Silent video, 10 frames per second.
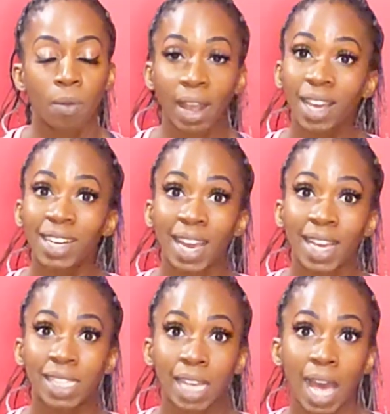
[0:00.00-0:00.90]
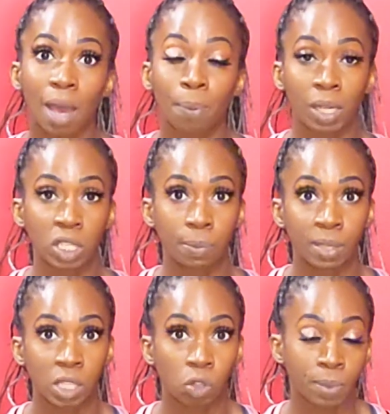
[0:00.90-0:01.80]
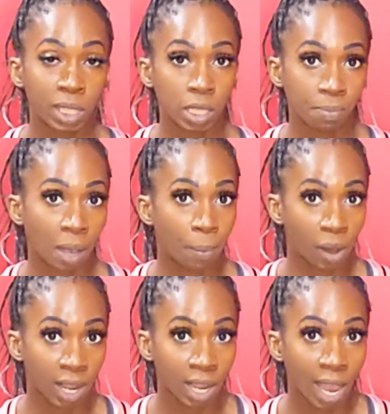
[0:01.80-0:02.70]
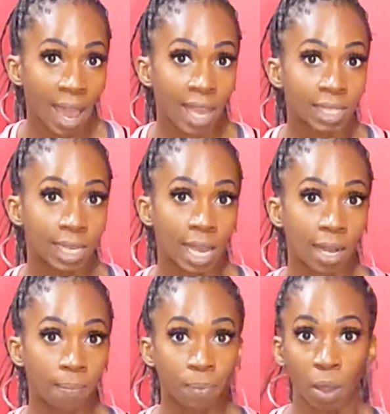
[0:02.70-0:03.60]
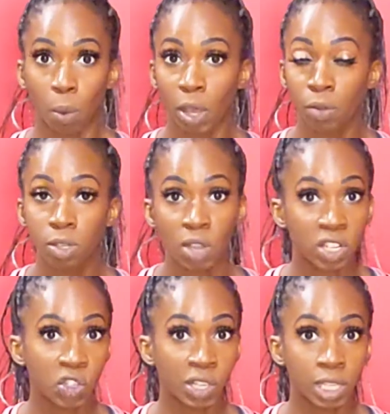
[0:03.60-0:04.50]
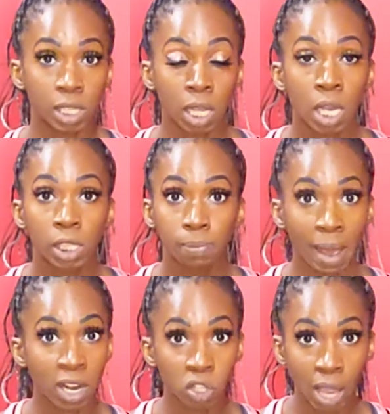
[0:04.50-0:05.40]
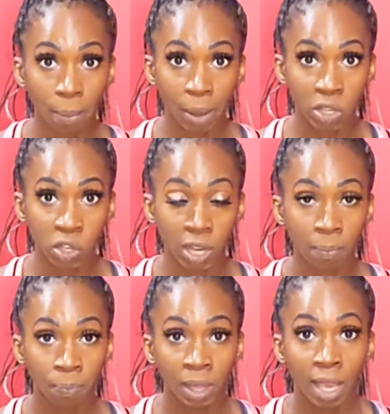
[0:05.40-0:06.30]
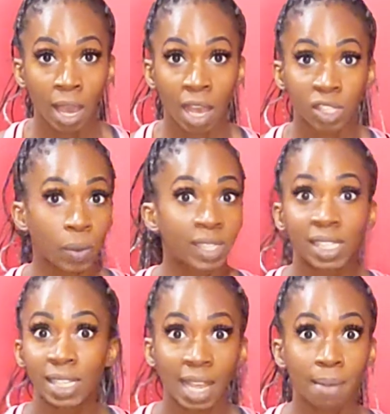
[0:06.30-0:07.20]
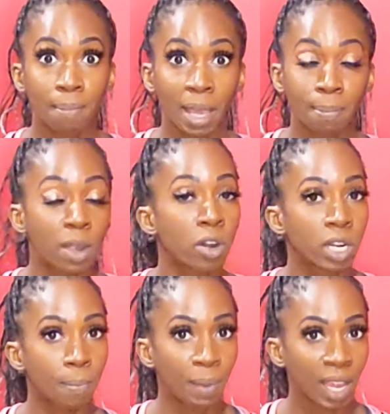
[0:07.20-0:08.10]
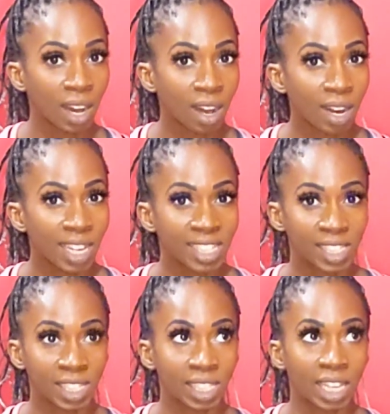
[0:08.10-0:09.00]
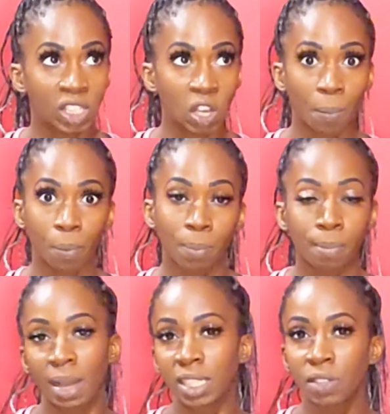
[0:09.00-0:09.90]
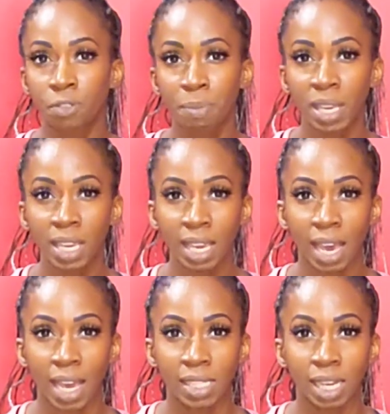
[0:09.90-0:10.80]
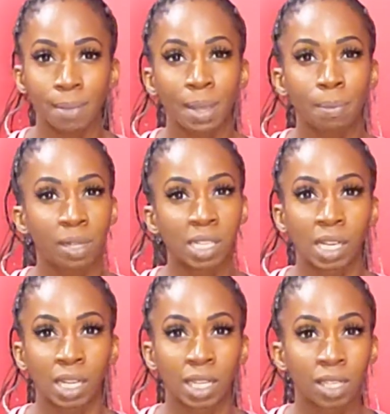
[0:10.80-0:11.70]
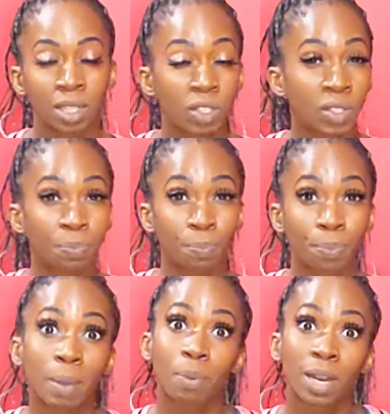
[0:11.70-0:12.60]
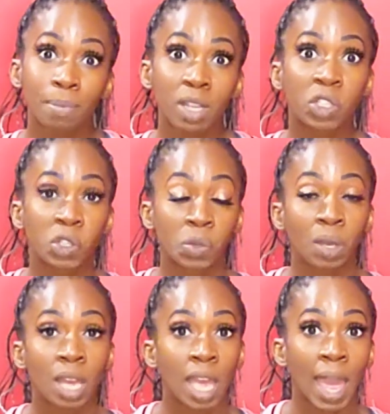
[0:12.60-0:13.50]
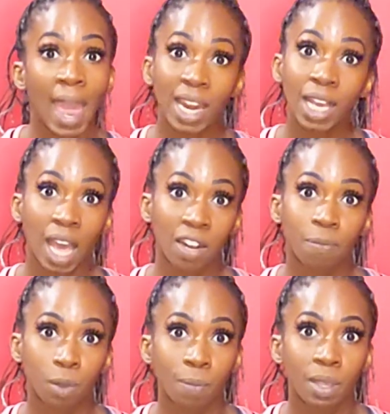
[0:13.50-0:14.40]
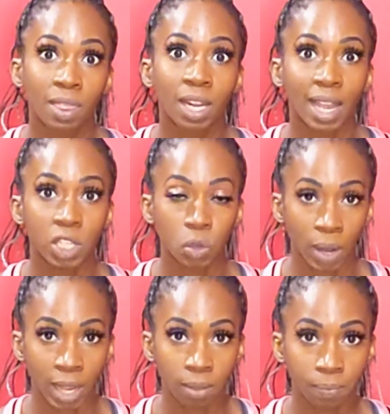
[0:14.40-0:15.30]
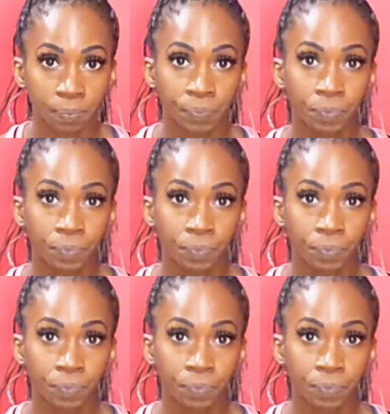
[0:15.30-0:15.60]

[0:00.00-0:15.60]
recognize how pressure has been distributed in my body, and I work through strategies to manage that pressure so it doesn't make my hernia bigger, it's not problematic for me, and I'm able to pretty much do any kind of movement that I train.